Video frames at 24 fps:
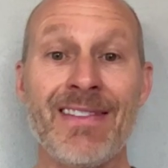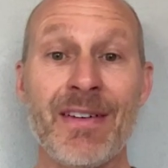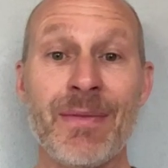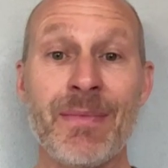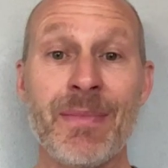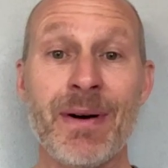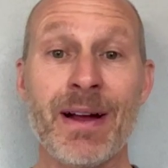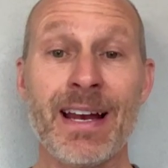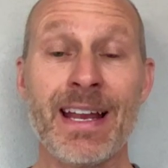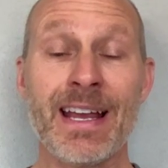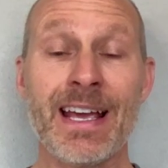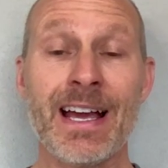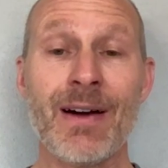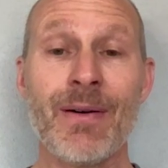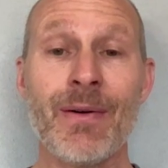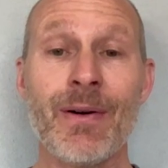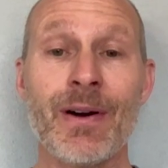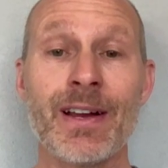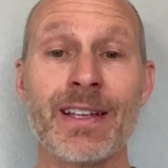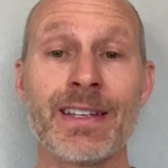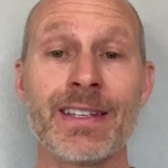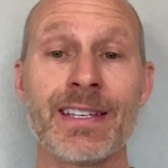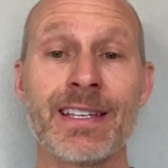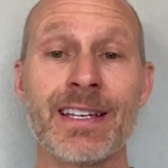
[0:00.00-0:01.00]
Hey, everybody. How
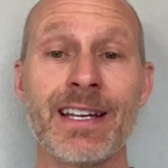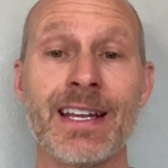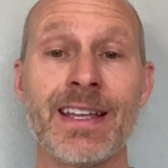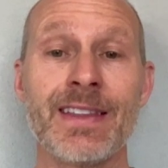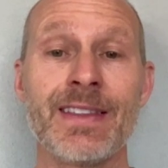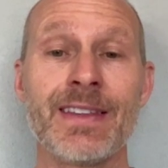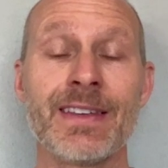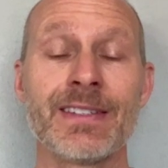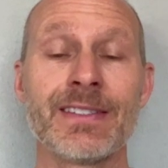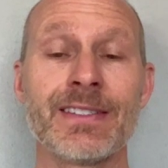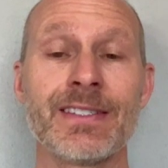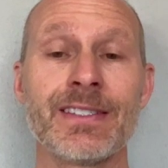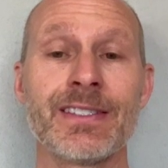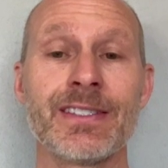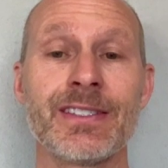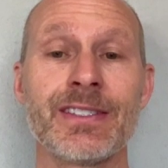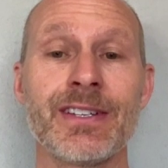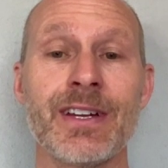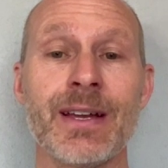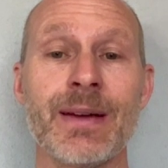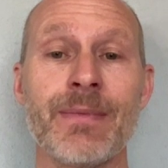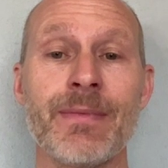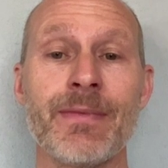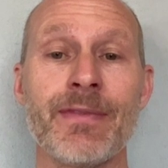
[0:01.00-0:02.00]
are you today? This is
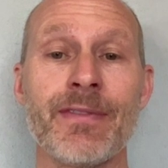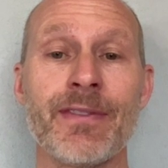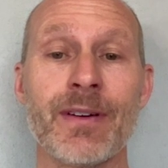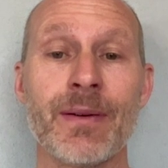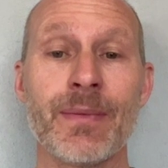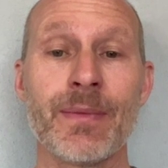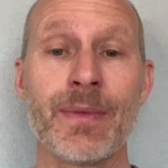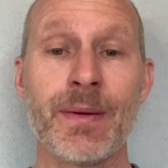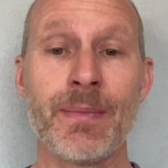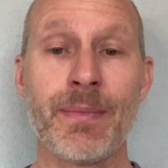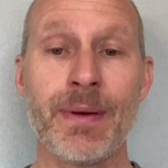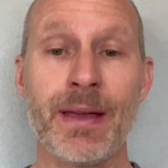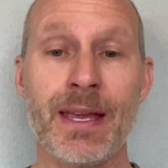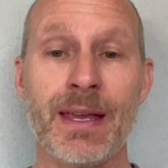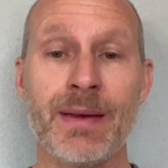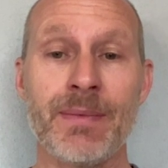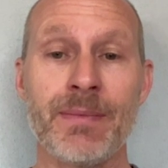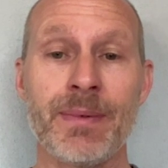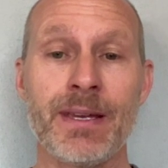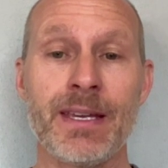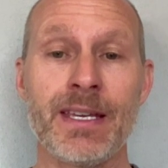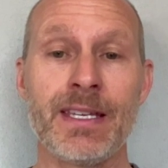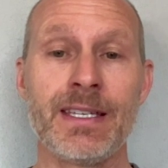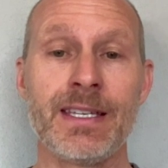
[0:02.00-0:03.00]
Jim from the
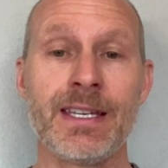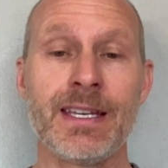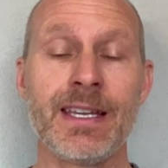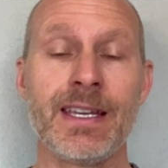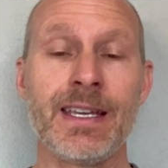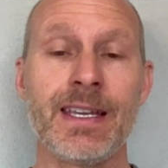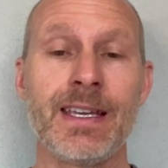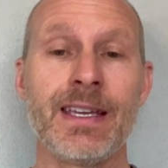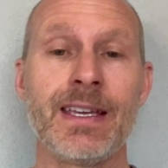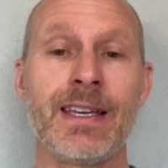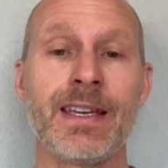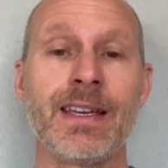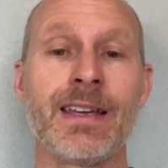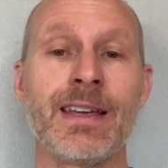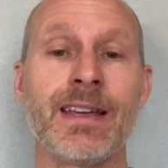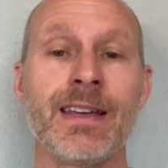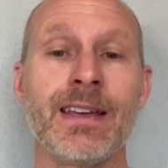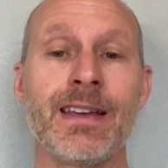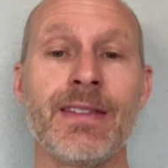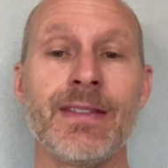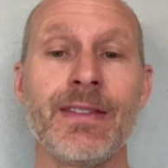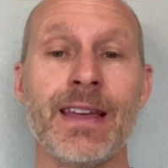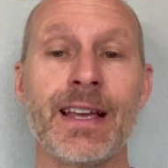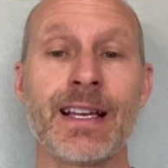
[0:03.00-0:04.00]
Pain PT.
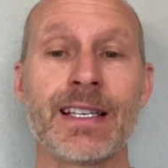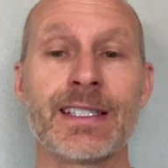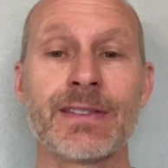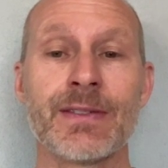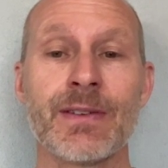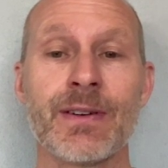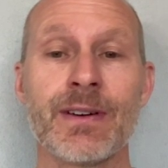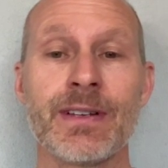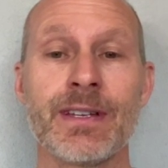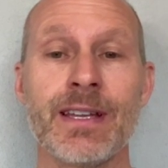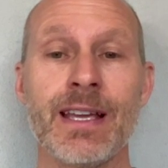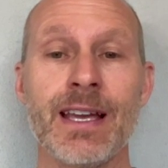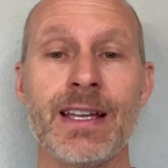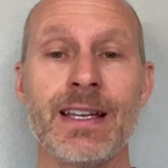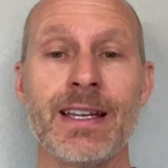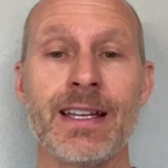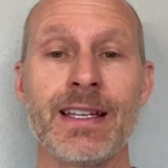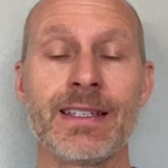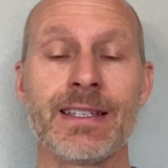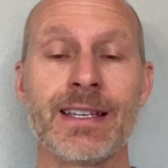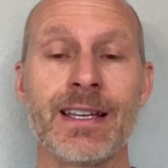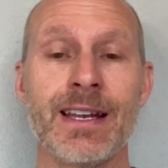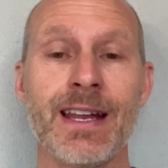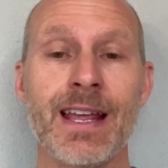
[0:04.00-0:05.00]
Thanks for
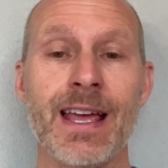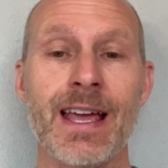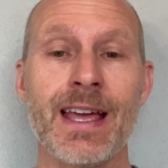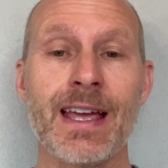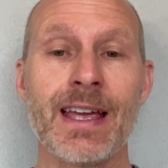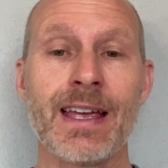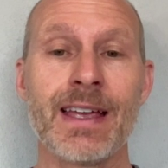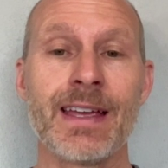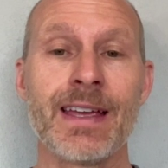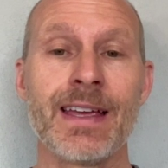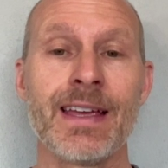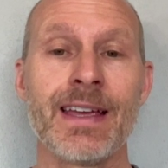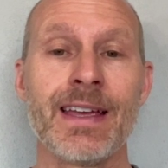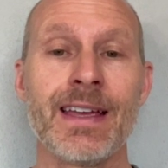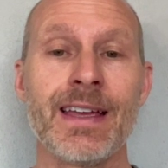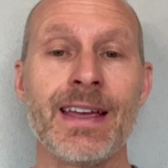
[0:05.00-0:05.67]
attending today.